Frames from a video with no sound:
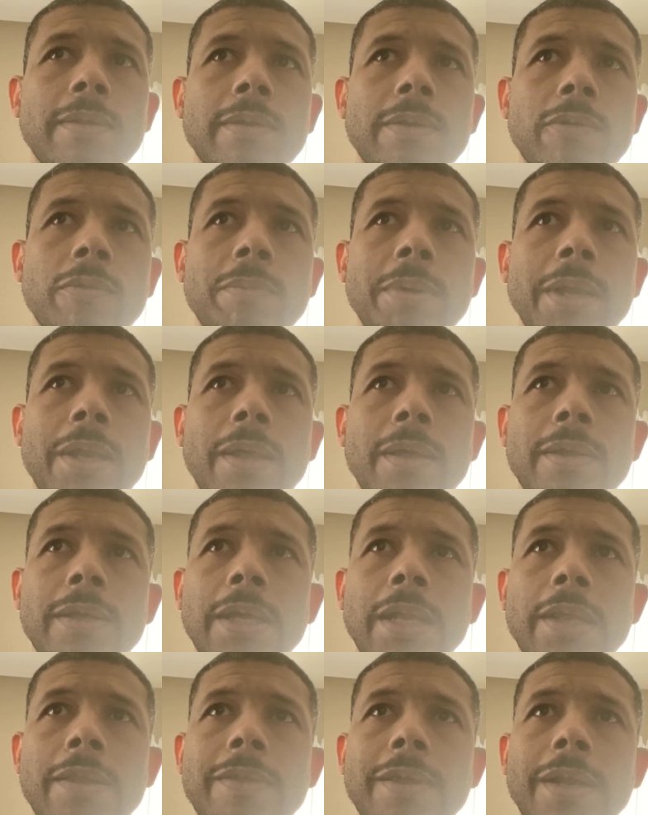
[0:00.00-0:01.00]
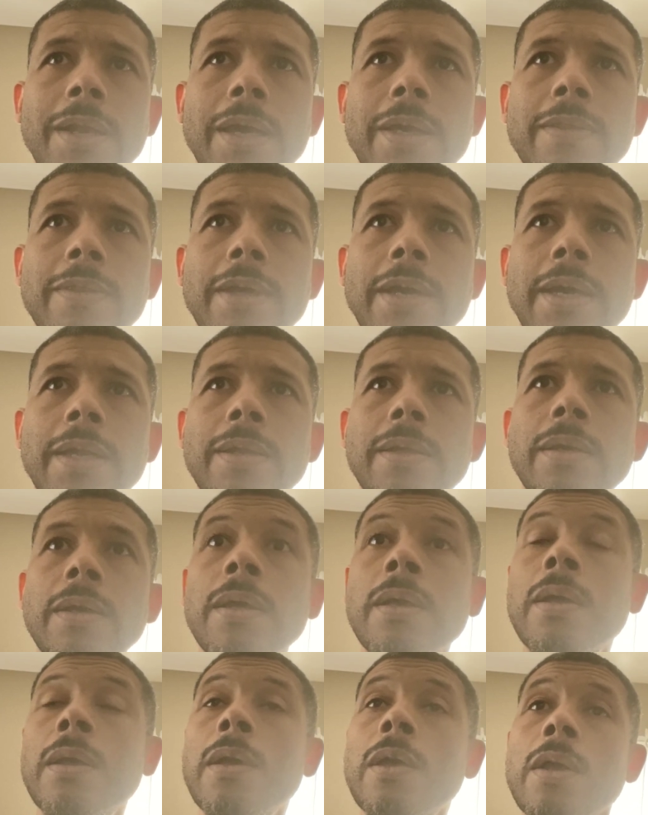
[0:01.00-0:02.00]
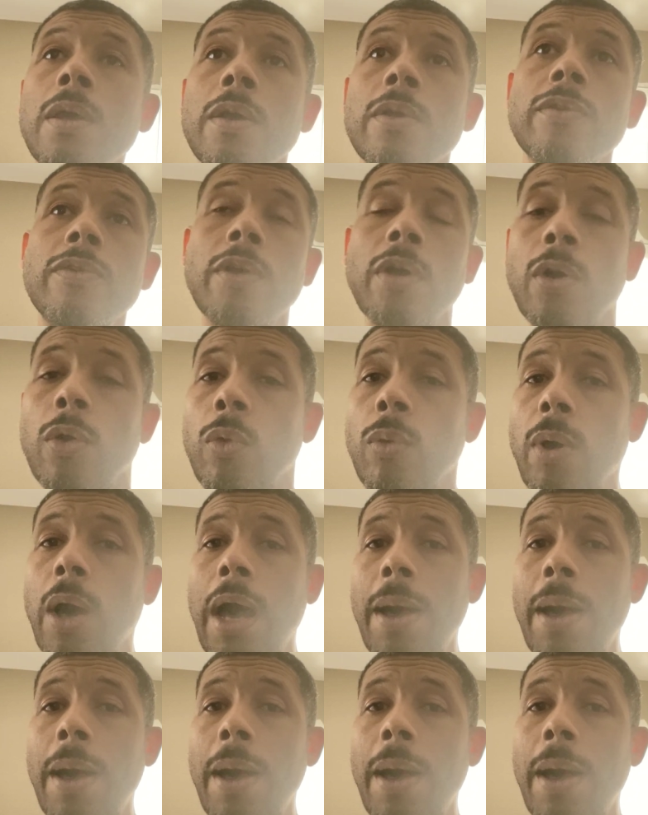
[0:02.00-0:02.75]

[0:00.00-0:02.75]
it would be anything like that. So